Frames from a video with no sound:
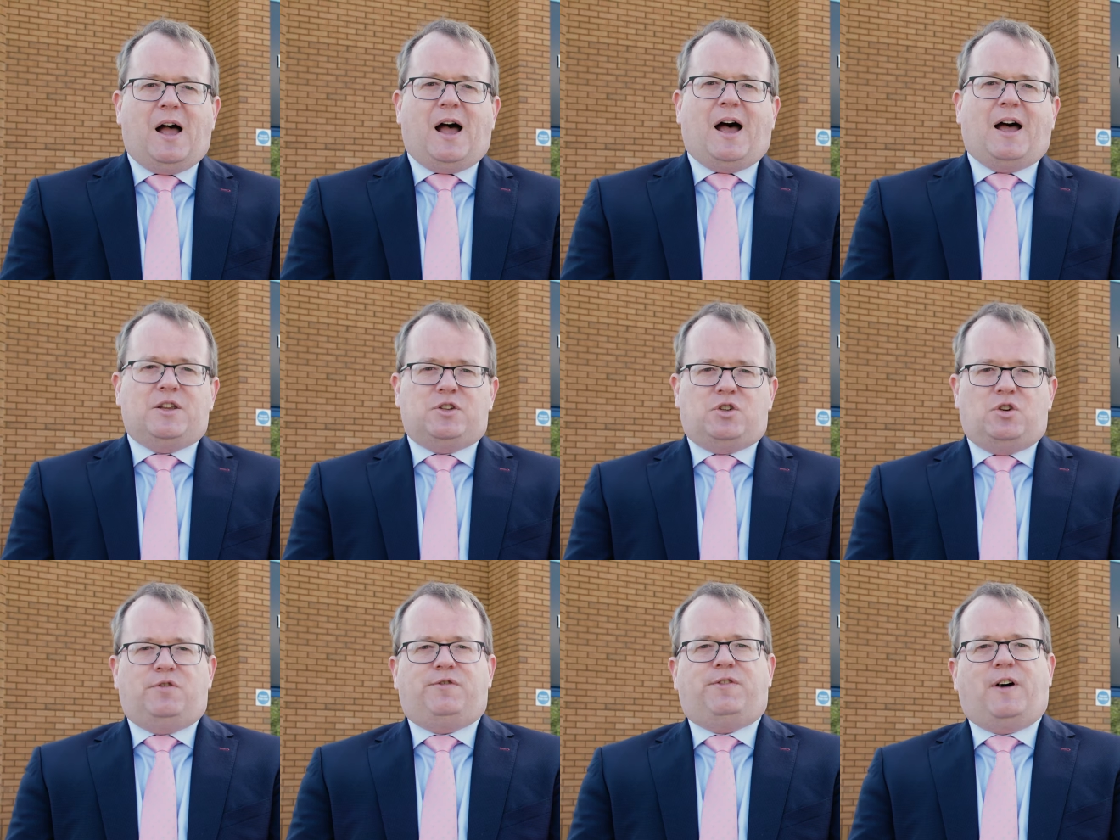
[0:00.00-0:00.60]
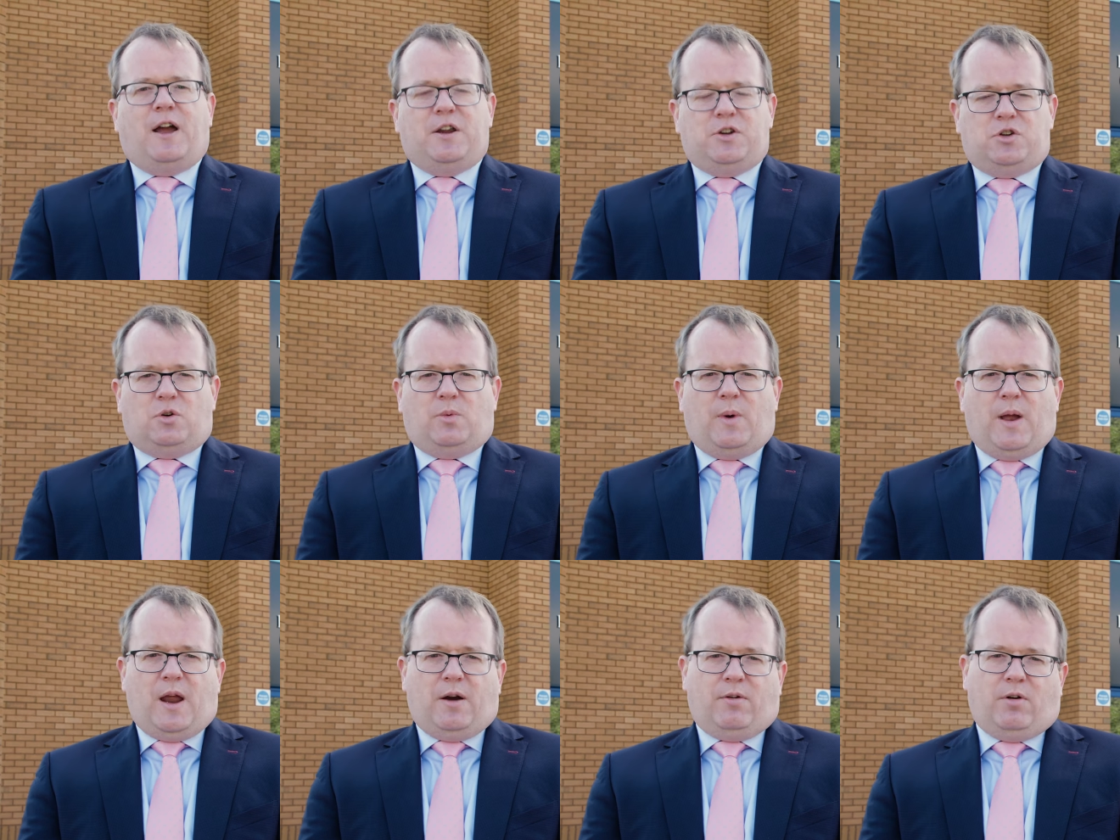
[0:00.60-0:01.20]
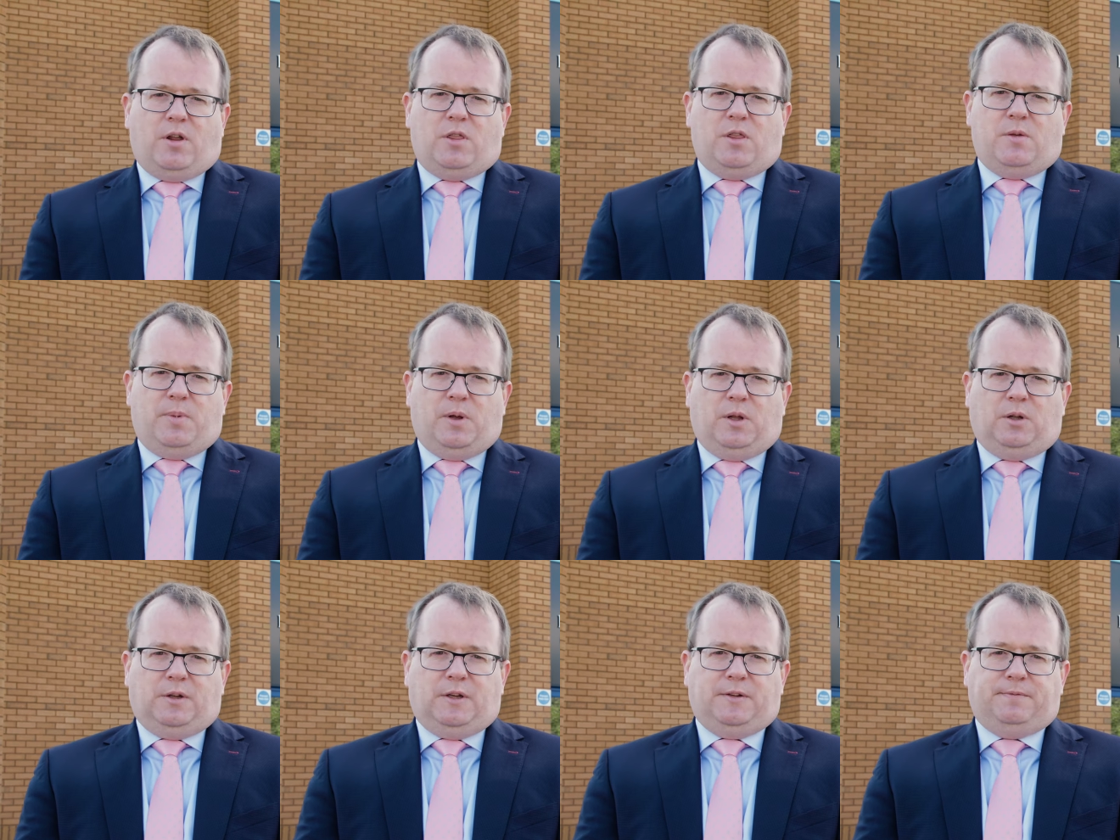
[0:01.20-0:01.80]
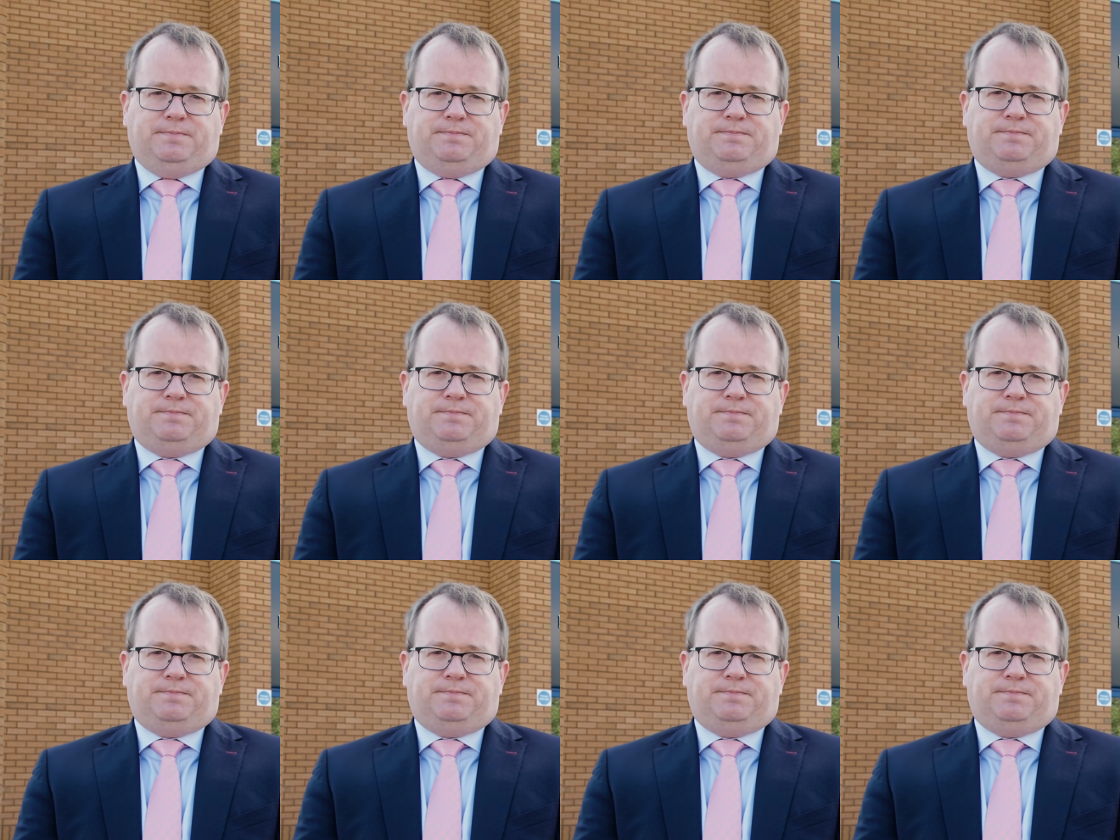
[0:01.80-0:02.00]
as you find your way around the building.